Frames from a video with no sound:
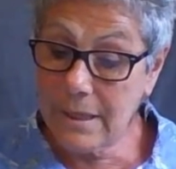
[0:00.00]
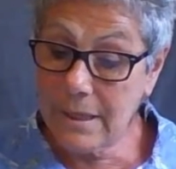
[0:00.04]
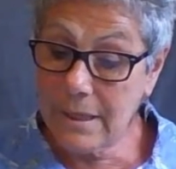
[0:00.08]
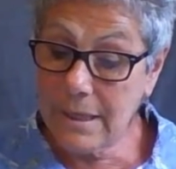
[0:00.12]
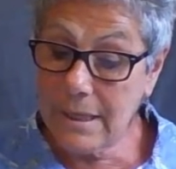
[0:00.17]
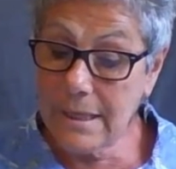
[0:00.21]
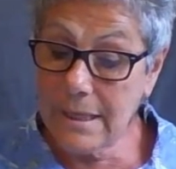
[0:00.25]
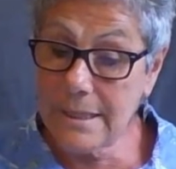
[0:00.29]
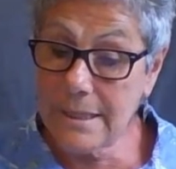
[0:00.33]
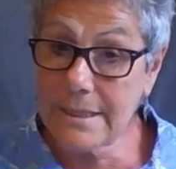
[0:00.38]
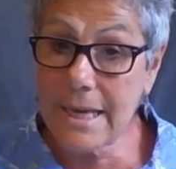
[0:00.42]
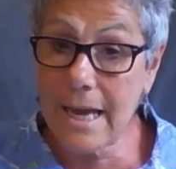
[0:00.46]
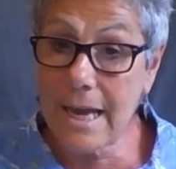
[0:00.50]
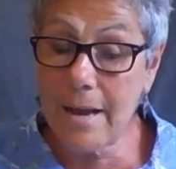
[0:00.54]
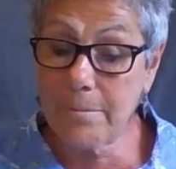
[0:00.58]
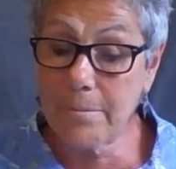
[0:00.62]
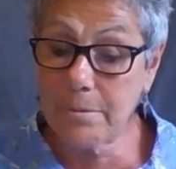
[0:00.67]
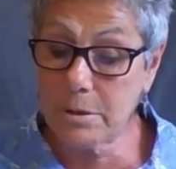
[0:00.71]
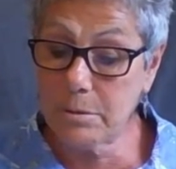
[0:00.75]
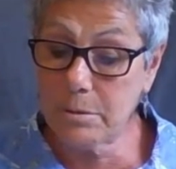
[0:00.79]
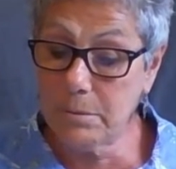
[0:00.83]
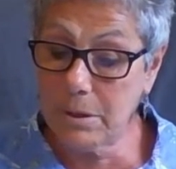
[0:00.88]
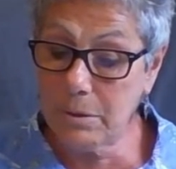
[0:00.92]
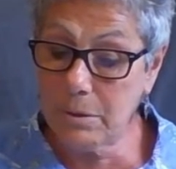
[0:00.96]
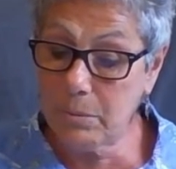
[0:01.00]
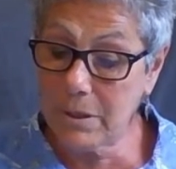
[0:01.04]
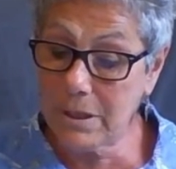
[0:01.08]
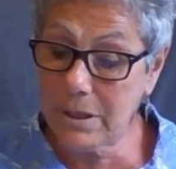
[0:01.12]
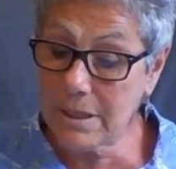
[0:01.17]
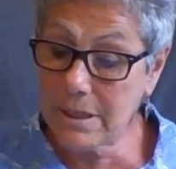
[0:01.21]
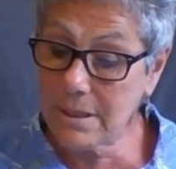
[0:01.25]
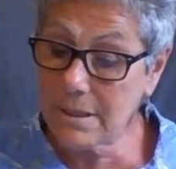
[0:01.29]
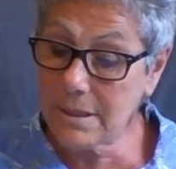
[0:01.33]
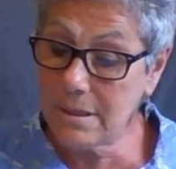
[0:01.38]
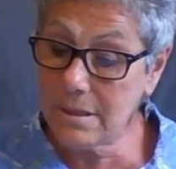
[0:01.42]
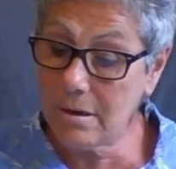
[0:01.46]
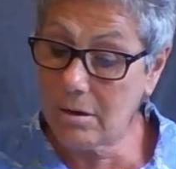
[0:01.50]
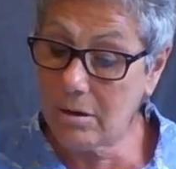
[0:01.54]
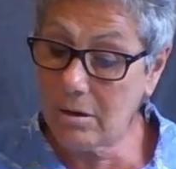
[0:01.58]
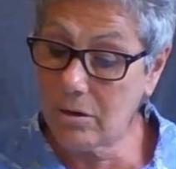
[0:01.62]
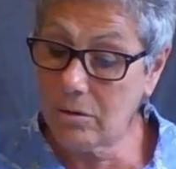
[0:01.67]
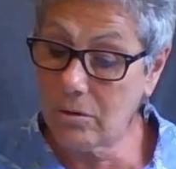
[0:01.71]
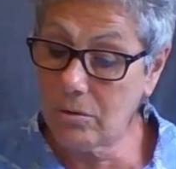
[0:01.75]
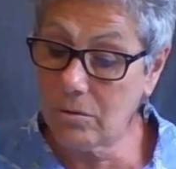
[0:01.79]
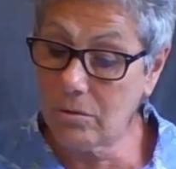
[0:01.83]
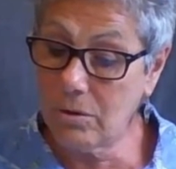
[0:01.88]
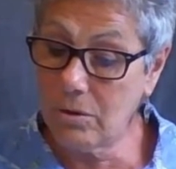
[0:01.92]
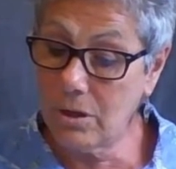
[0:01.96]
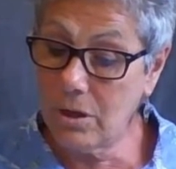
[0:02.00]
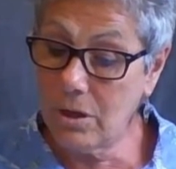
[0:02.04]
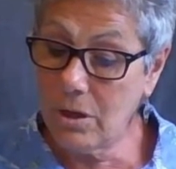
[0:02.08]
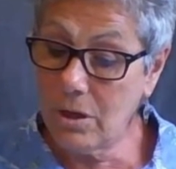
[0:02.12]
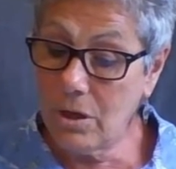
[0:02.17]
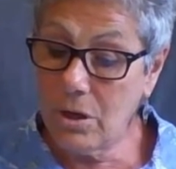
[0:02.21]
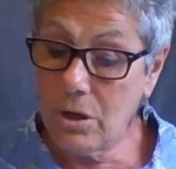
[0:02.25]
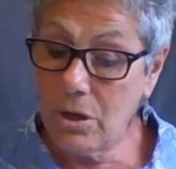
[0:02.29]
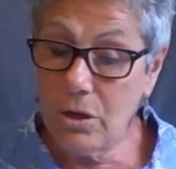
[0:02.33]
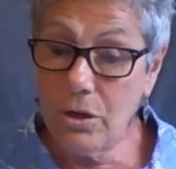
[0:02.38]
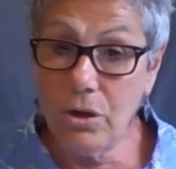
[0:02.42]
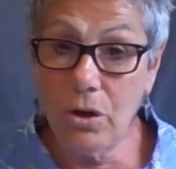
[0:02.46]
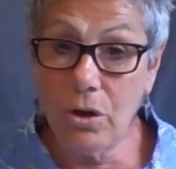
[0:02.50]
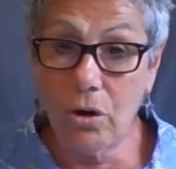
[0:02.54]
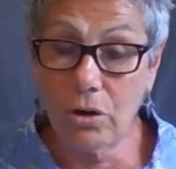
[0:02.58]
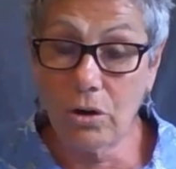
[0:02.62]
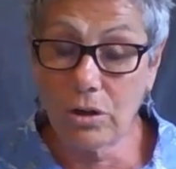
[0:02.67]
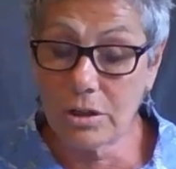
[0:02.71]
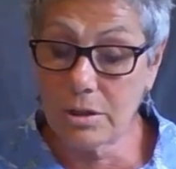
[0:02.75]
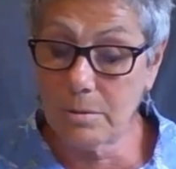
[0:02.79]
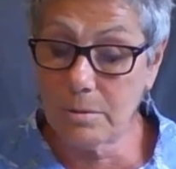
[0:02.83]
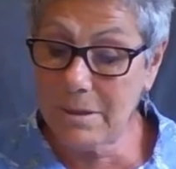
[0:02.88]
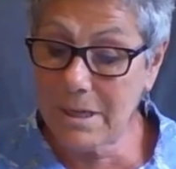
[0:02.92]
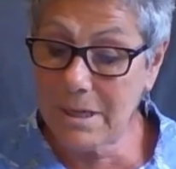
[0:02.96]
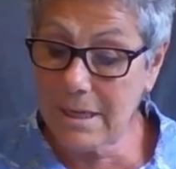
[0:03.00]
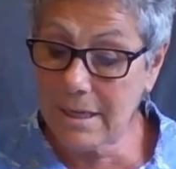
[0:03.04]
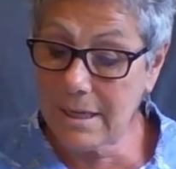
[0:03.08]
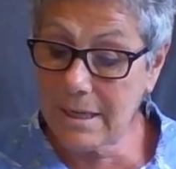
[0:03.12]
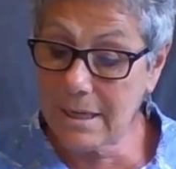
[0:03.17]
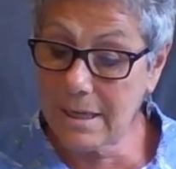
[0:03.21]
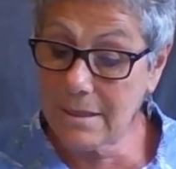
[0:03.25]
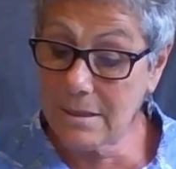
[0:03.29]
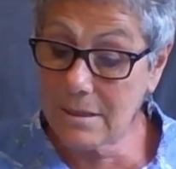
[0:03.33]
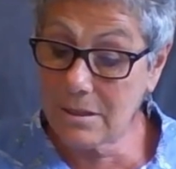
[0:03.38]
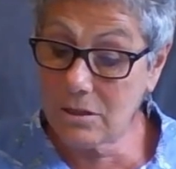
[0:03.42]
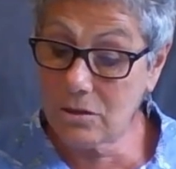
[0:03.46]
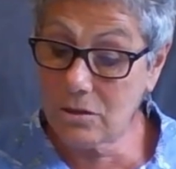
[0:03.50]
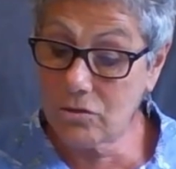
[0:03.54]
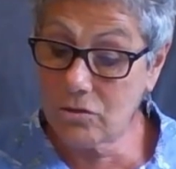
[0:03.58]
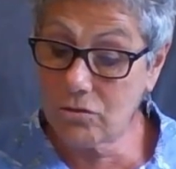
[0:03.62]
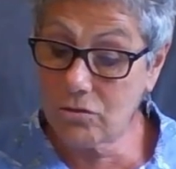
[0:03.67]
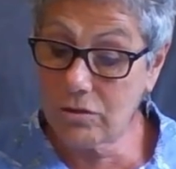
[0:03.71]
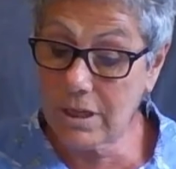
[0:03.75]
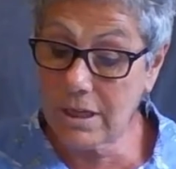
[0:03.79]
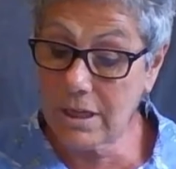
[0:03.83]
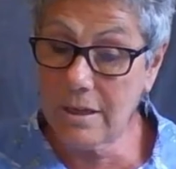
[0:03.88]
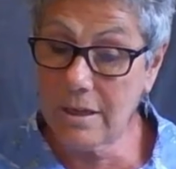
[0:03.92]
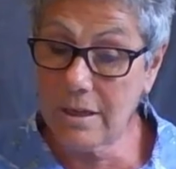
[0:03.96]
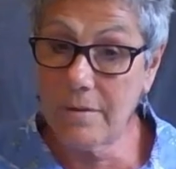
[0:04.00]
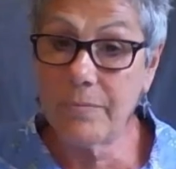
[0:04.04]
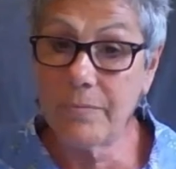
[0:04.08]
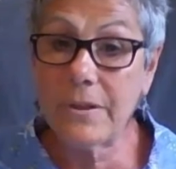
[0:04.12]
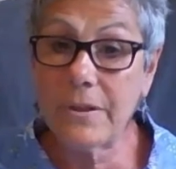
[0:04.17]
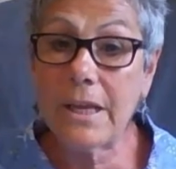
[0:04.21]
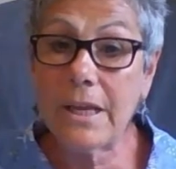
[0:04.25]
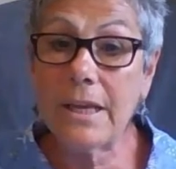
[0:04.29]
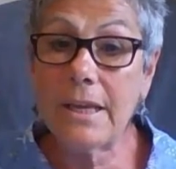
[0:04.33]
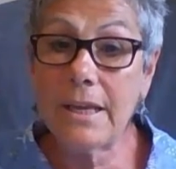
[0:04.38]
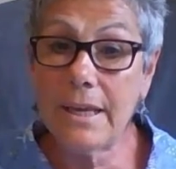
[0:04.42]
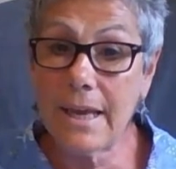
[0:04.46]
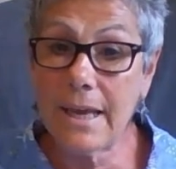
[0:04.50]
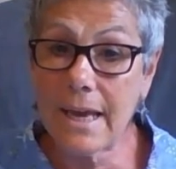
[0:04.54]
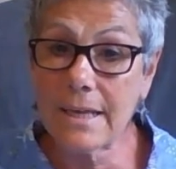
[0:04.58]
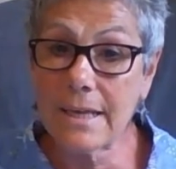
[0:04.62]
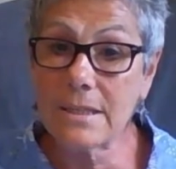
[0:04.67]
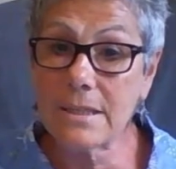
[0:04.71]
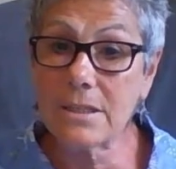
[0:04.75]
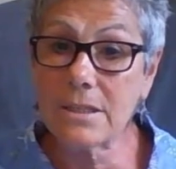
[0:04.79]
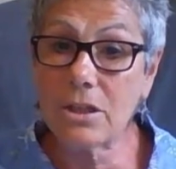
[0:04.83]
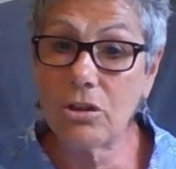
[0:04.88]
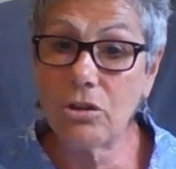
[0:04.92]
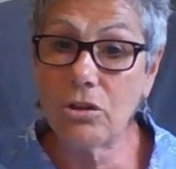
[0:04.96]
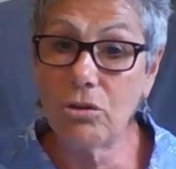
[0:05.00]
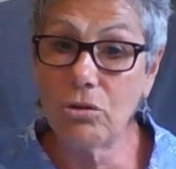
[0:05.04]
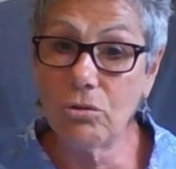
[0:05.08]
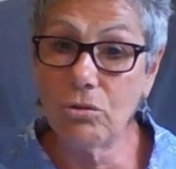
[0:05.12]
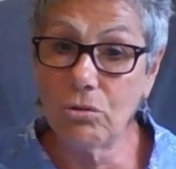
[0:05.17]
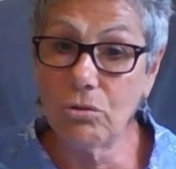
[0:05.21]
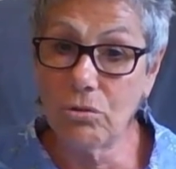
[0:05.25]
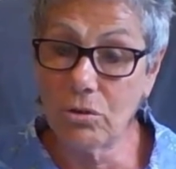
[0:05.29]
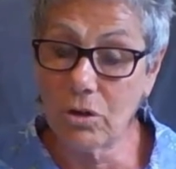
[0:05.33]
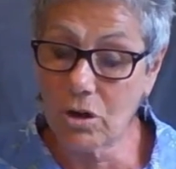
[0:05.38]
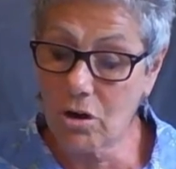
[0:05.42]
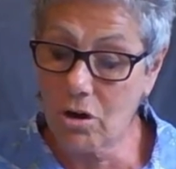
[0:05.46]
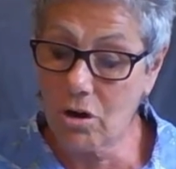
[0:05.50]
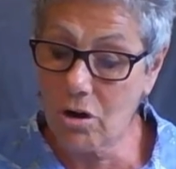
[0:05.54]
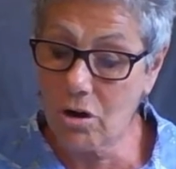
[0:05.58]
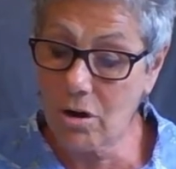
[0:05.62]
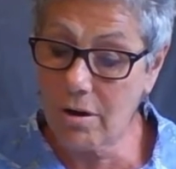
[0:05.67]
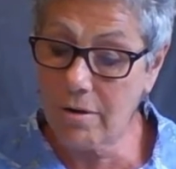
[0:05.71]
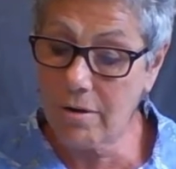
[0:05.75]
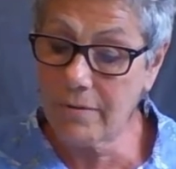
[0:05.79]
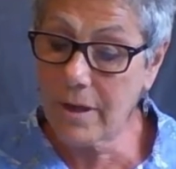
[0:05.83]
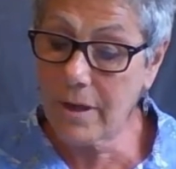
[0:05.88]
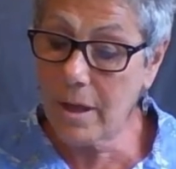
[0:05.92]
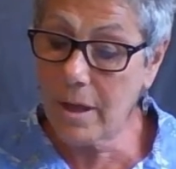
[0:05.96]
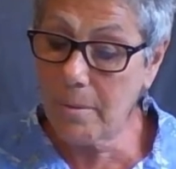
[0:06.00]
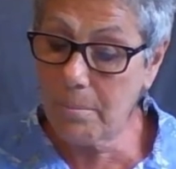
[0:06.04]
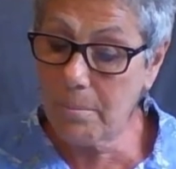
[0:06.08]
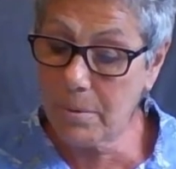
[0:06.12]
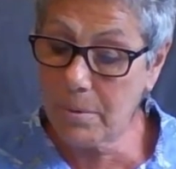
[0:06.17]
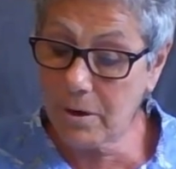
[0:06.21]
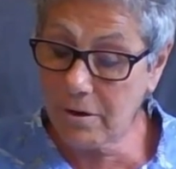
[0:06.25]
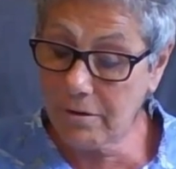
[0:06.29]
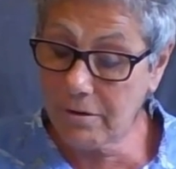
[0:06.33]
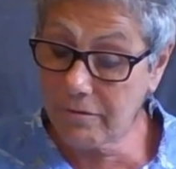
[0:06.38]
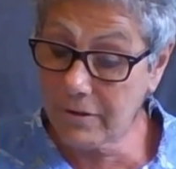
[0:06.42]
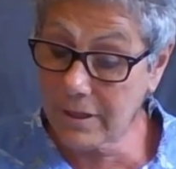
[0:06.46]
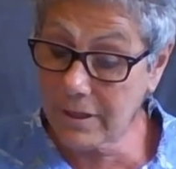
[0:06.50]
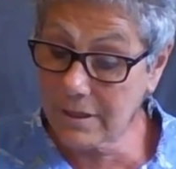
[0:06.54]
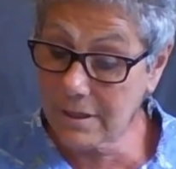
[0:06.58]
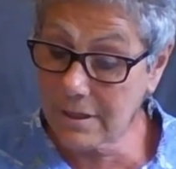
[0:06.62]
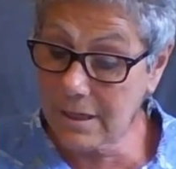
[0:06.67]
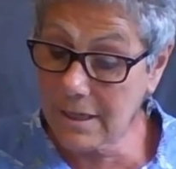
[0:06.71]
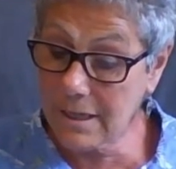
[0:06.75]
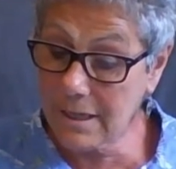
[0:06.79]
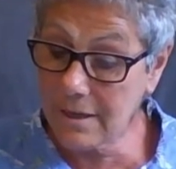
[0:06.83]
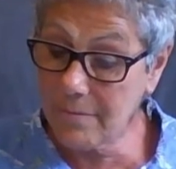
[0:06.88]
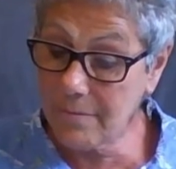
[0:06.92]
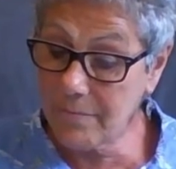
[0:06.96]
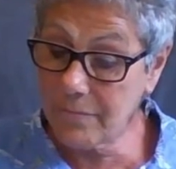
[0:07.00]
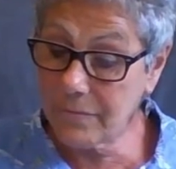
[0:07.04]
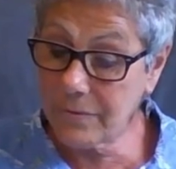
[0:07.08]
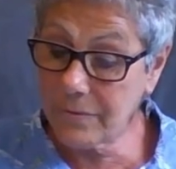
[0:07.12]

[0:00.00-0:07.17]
He tapped me with his knuckle, knocked me against a tree. "Yes, you'll carve perfectly."